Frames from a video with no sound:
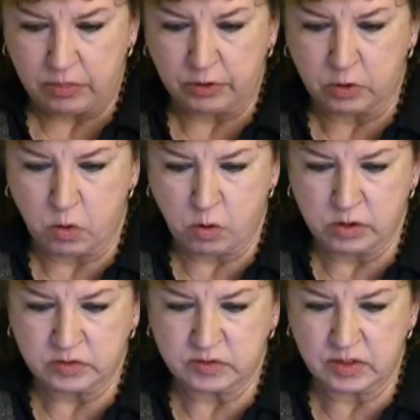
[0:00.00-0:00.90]
The
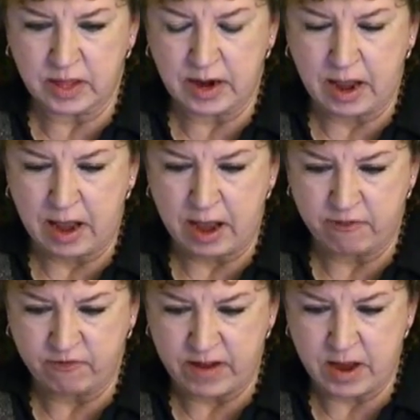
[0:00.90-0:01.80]
course that I
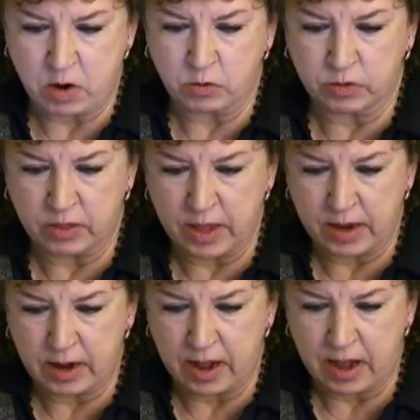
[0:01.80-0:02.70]
found
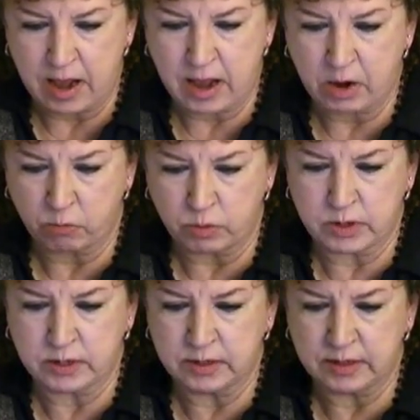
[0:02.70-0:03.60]
that I
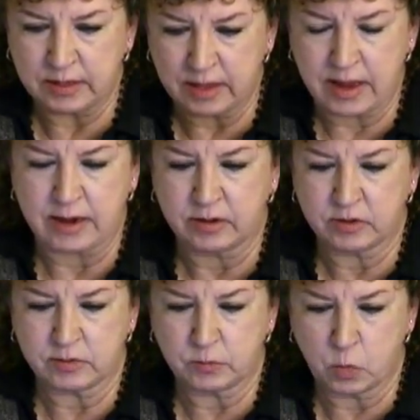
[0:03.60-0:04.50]
really liked
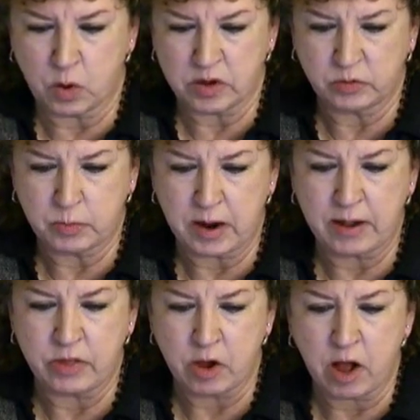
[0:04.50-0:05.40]
was
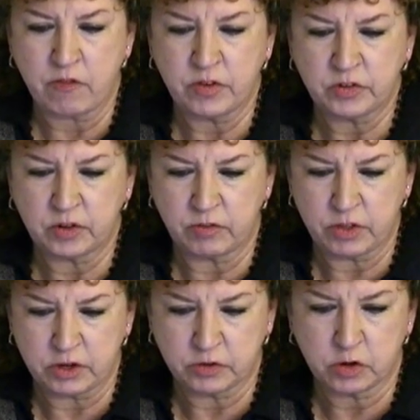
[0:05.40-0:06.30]
by the Office of
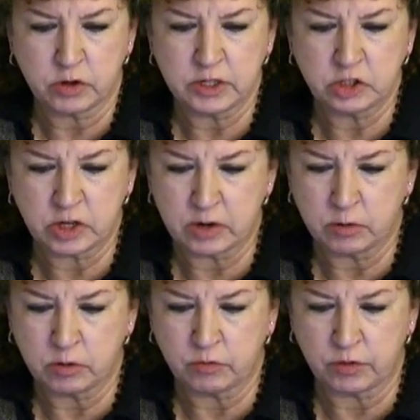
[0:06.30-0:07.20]
the Attorney
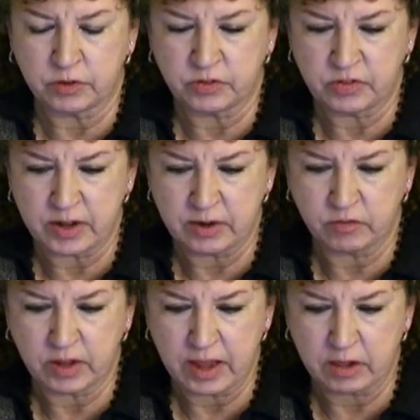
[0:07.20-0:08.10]
General for the State
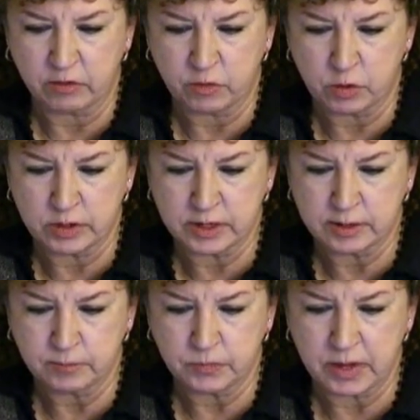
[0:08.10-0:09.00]
of
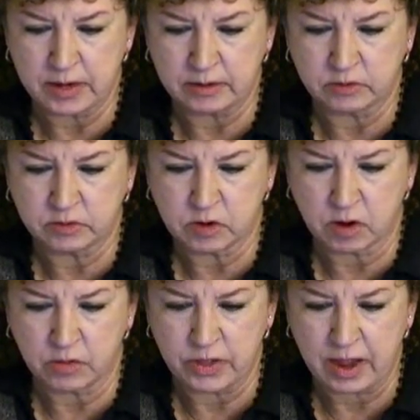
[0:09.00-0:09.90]
California, and it's
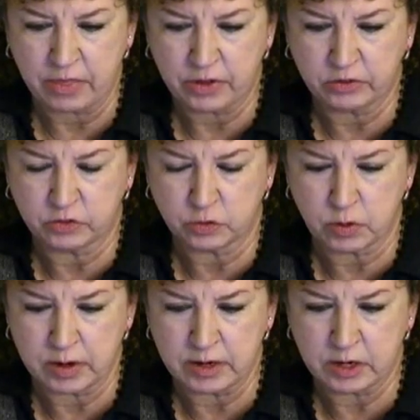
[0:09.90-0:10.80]
called the Ethics
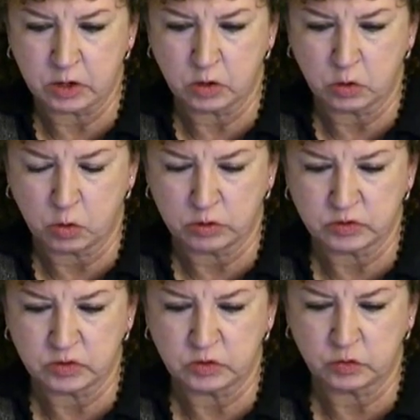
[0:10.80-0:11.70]
Training
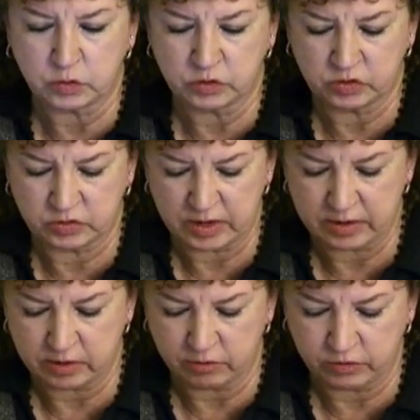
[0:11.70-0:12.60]
Courses for
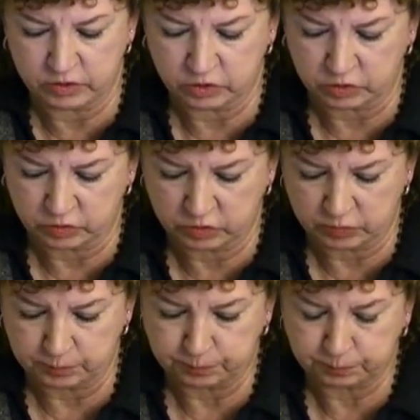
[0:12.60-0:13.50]
State Officials.